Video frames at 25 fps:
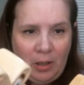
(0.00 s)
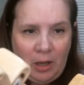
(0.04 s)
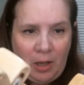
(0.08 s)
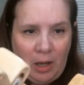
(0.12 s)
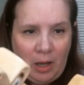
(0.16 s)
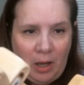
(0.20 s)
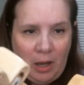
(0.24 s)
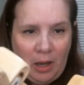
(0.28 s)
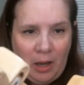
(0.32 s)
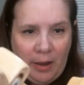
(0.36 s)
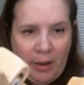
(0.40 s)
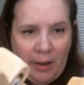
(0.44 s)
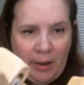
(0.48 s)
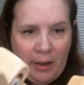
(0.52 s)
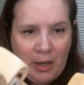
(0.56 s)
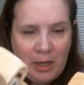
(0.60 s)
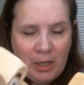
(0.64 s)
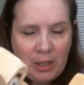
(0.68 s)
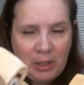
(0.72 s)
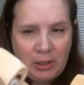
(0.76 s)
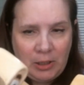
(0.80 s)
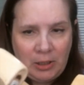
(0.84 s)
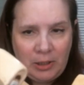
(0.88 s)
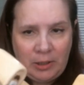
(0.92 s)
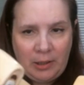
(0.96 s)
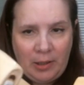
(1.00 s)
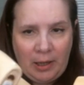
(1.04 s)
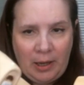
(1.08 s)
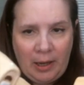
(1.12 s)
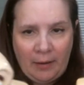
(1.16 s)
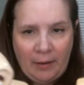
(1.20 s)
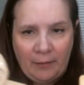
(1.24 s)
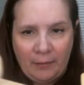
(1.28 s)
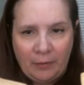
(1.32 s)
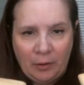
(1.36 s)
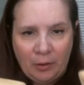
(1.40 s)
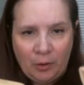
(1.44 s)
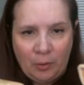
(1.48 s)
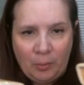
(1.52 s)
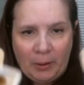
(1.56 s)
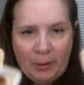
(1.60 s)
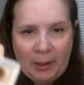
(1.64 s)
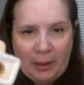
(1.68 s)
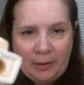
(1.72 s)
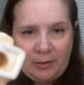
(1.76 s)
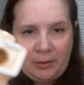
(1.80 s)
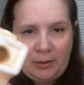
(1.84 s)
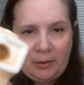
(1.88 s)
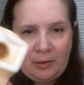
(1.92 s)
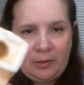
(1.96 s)
and they have little
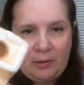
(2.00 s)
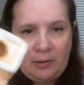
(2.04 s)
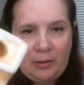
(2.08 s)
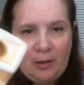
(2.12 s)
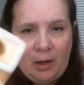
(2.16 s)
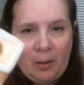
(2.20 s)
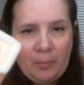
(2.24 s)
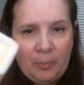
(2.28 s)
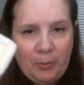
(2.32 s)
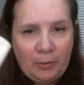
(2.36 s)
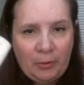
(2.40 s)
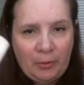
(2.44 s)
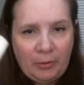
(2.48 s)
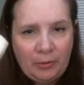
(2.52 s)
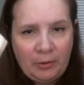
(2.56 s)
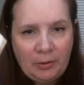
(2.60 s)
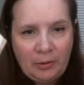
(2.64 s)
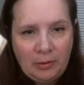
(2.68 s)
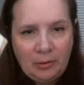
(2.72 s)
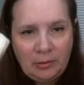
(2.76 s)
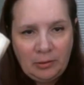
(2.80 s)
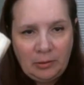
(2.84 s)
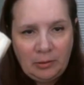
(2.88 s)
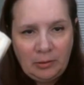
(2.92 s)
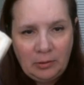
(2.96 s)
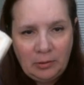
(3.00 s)
plastic stoppers.